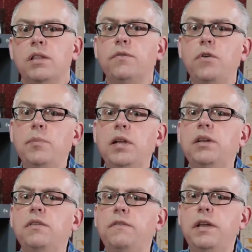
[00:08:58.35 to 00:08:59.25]
The
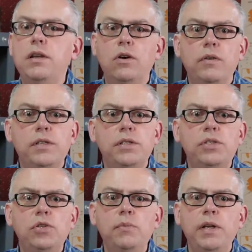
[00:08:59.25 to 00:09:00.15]
formula in the video is
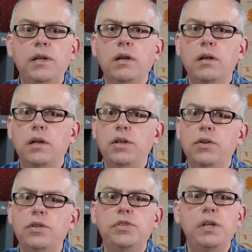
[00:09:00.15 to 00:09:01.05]
assuming uh,
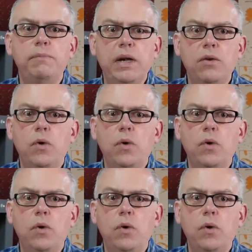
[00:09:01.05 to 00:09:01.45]
you're using bare